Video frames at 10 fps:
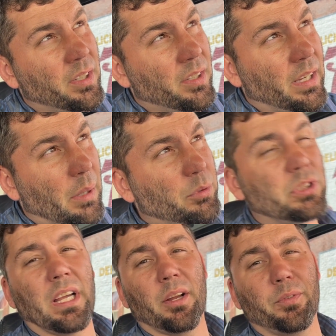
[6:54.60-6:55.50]
it was just
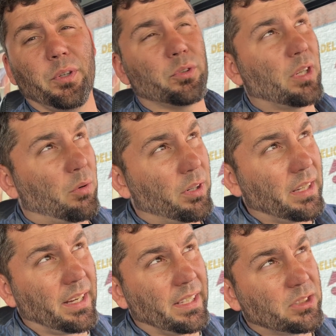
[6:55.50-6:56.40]
out of fuel. So I run down
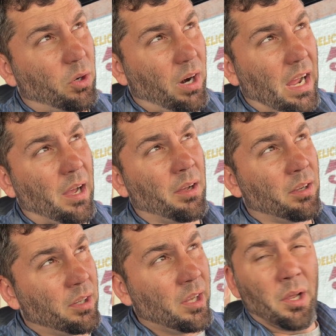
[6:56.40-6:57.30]
the SRI,
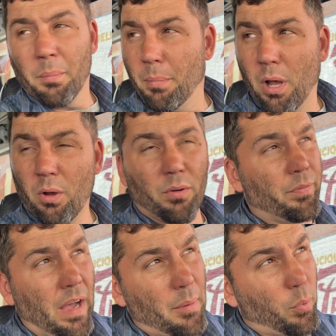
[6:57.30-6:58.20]
bought
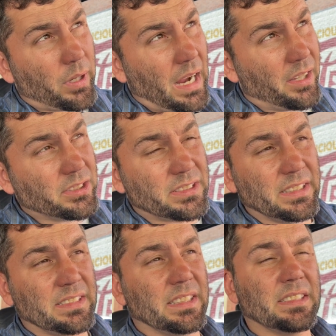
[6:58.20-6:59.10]
5 more gallons of
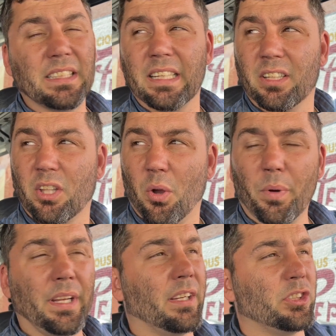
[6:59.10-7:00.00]
C16 to throw
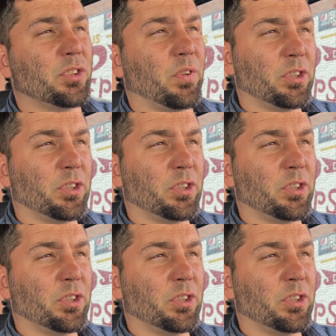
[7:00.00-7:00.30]
in it just for this